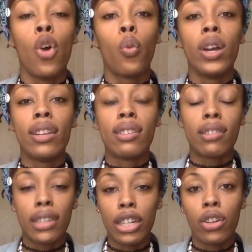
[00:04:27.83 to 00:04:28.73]
we
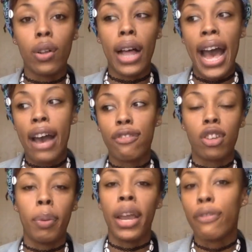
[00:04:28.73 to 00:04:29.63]
still have
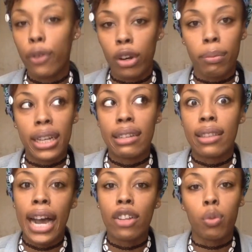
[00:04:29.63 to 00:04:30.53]
to pay for it because
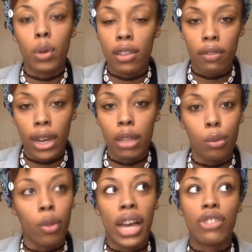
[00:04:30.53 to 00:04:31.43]
that's what's
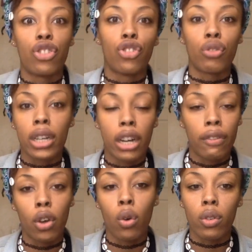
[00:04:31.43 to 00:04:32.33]
available. That's the trick
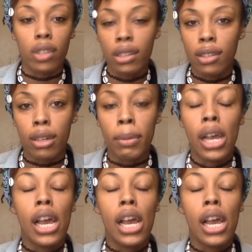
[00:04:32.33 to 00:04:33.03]
of the whole system.